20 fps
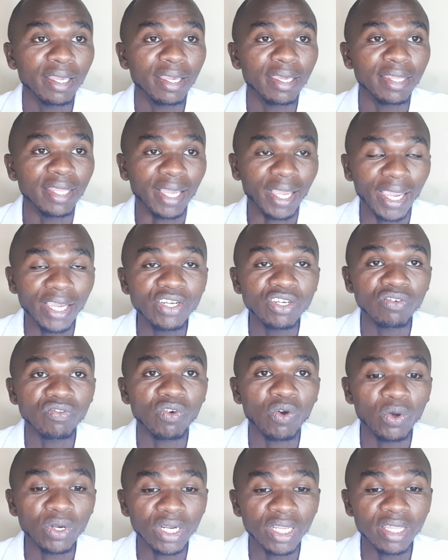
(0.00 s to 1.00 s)
the kind of
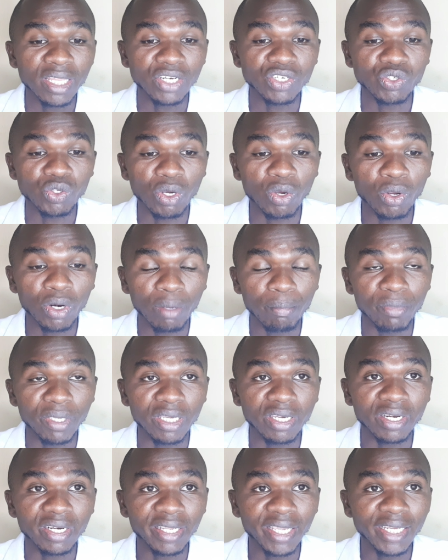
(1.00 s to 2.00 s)
content that you're gonna be
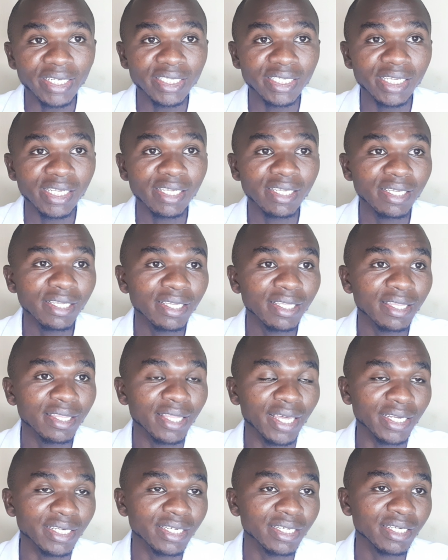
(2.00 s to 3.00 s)
creating,
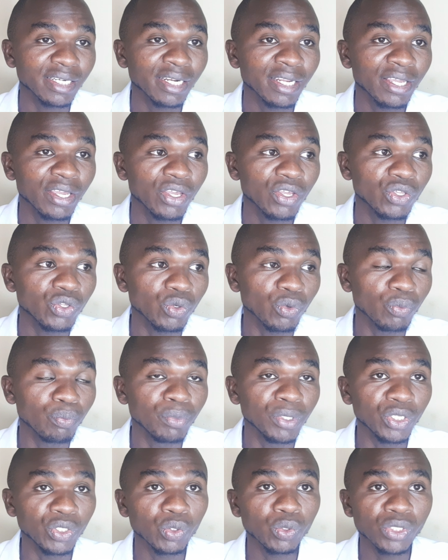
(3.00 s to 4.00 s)
that you'll
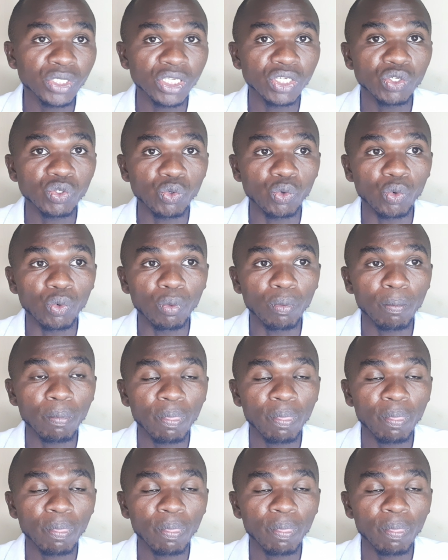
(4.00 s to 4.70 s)
be using to